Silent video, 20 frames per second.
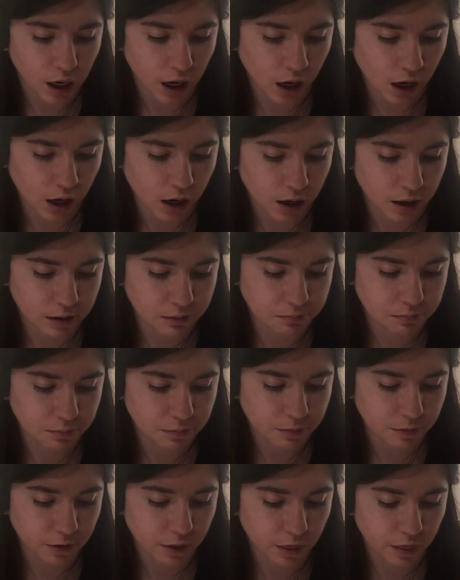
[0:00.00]
Um,
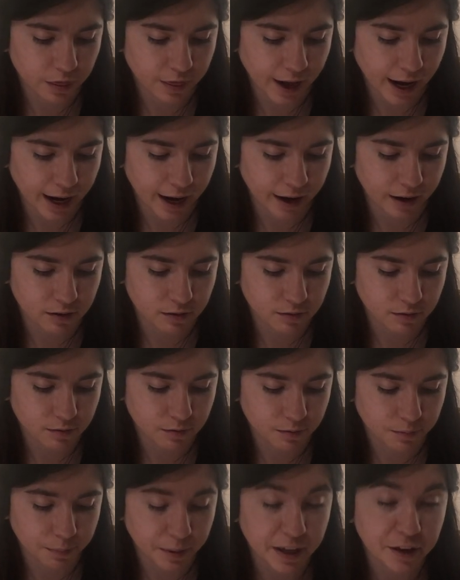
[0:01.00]
that
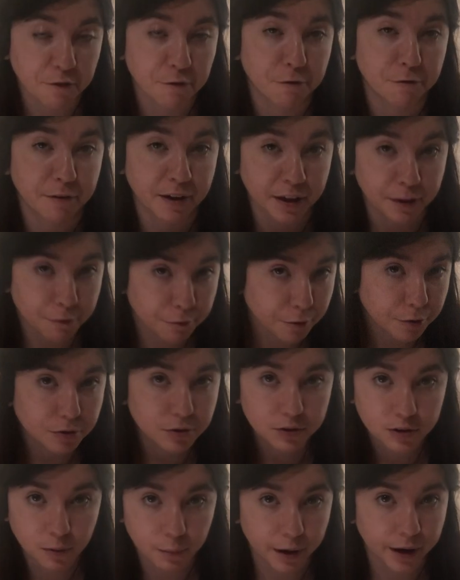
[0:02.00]
being
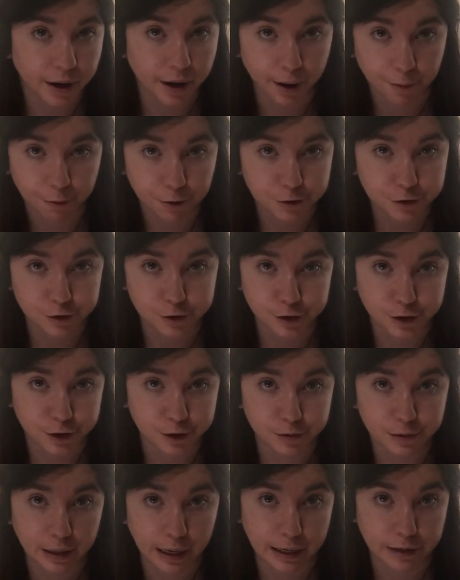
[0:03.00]
faithful to what God wants you to
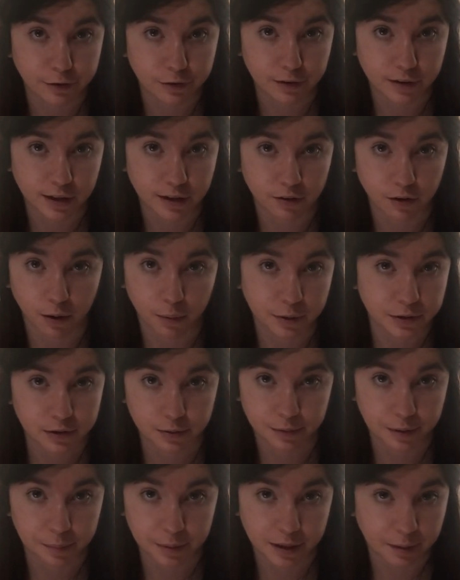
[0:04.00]
do is is always
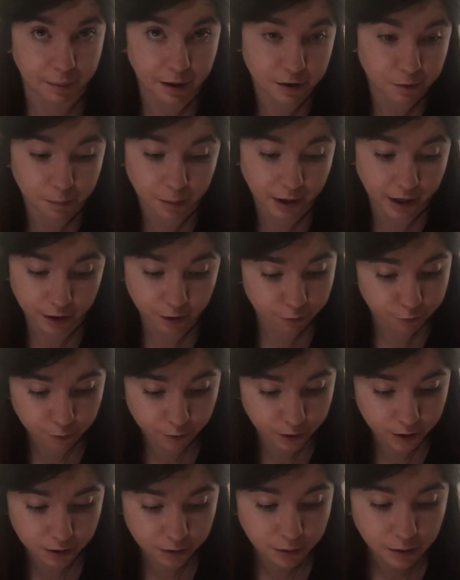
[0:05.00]
going to be the best plan for
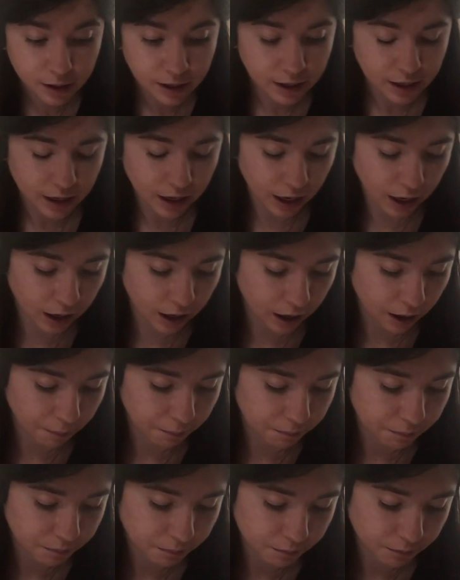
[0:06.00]
you.
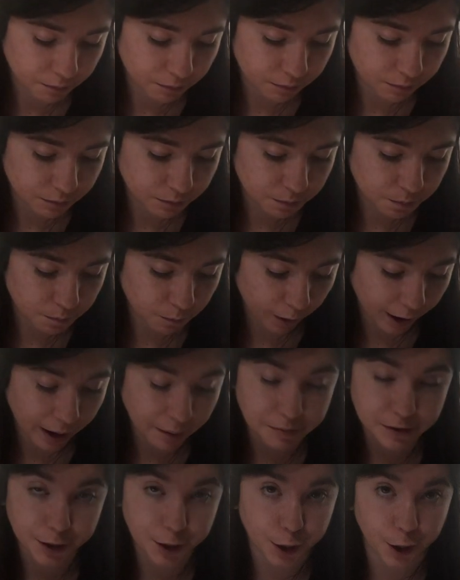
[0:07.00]
Um,
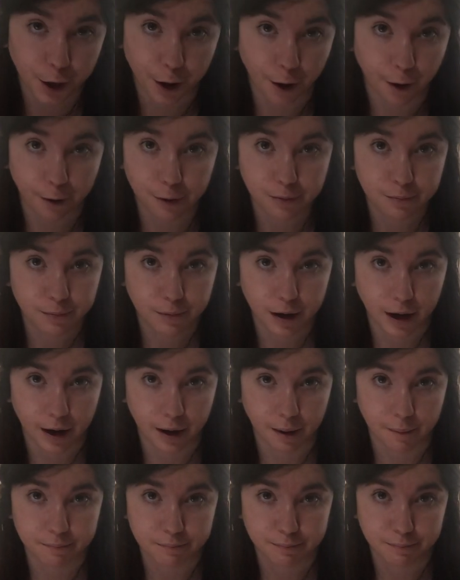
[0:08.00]
Rahab didn't know,
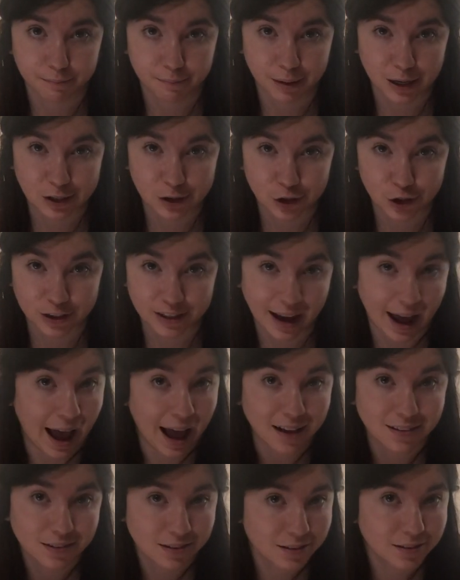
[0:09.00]
um, but she
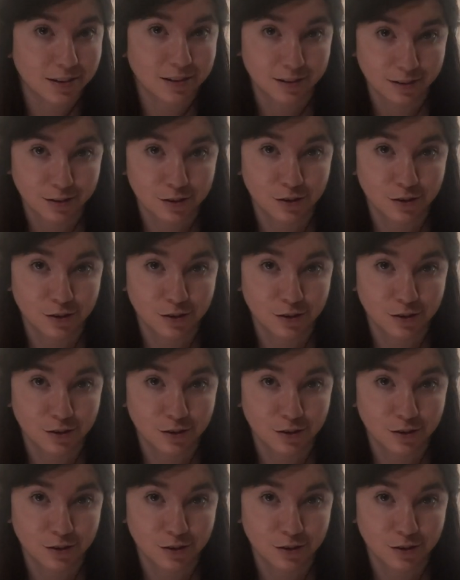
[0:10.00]
asked,